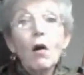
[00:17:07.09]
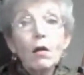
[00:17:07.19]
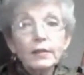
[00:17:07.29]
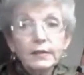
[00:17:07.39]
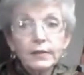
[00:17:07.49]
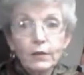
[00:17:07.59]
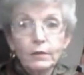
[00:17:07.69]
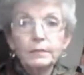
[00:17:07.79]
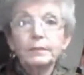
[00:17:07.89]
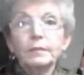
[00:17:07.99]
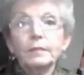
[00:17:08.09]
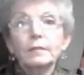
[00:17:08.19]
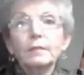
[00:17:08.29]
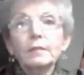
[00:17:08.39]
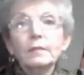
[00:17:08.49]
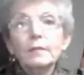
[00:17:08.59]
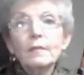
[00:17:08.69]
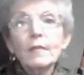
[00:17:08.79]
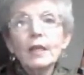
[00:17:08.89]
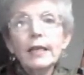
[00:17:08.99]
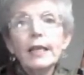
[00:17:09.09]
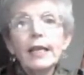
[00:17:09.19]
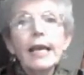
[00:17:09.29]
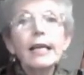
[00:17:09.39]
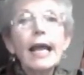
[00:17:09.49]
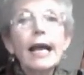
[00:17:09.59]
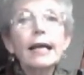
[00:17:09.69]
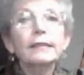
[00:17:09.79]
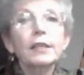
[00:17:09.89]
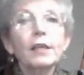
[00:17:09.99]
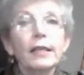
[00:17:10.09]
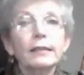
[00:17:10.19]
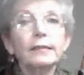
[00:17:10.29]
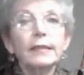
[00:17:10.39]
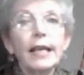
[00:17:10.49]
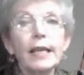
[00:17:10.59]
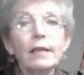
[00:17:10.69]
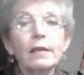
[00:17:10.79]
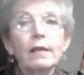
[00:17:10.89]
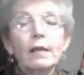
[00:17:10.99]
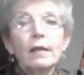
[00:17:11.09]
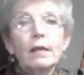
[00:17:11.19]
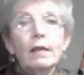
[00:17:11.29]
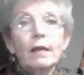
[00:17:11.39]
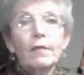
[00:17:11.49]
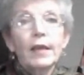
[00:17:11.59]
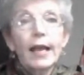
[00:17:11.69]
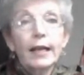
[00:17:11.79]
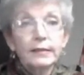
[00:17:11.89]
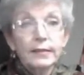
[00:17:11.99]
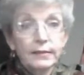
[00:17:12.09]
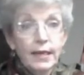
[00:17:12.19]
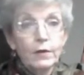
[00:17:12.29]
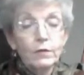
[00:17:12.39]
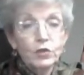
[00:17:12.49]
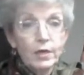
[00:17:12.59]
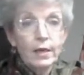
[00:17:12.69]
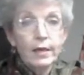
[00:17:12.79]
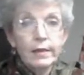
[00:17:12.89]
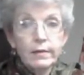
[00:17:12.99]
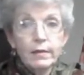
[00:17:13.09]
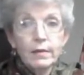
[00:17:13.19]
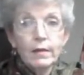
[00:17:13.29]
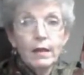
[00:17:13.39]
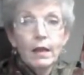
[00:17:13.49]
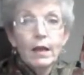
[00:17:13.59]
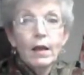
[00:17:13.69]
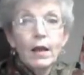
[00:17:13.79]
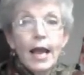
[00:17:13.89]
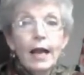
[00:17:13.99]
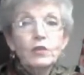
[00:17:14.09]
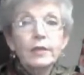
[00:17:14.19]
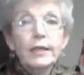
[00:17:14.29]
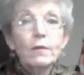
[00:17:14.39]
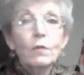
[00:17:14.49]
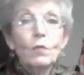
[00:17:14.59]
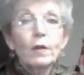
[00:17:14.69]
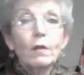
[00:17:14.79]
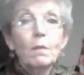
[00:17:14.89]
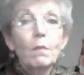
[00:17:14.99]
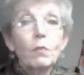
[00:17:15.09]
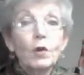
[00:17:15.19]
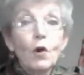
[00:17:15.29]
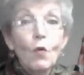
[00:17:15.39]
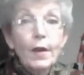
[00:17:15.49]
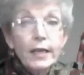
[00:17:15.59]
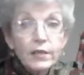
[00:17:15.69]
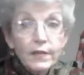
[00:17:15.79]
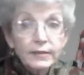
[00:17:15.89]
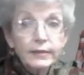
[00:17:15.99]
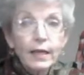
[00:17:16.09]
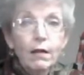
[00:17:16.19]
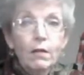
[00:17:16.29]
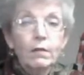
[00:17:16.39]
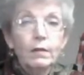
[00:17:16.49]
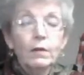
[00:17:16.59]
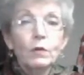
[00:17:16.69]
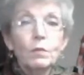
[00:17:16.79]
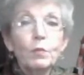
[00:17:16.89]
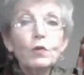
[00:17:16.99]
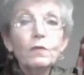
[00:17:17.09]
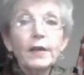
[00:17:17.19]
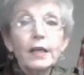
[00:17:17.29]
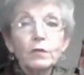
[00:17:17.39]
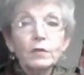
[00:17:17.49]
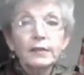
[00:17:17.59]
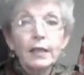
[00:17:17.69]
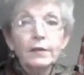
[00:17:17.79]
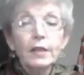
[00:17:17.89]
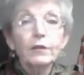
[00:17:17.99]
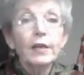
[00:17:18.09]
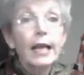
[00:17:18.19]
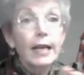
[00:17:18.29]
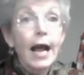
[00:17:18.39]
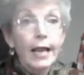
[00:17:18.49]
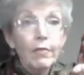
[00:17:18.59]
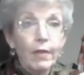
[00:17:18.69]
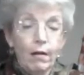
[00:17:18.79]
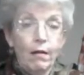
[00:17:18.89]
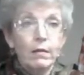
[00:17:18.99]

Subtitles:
Also, in an acidotic state, the excess hydrogen ion actually will go into the cell, it will move intracellular and hide there